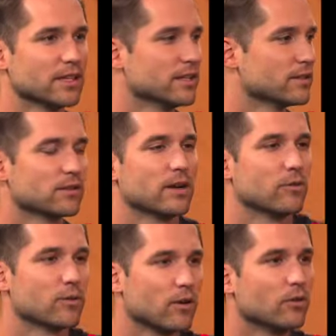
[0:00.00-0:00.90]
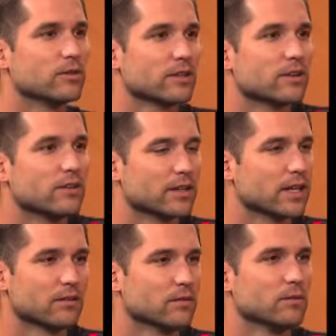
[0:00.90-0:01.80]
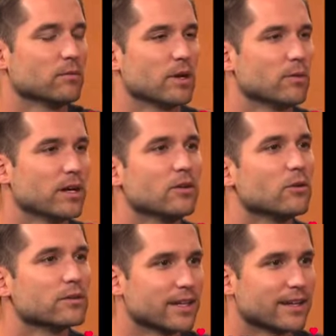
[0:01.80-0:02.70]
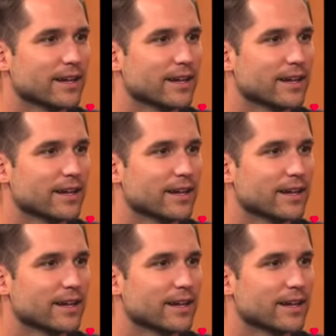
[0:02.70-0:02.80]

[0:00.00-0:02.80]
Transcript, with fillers: And they turn around, we're holding it all. Like, well, why are you holding that?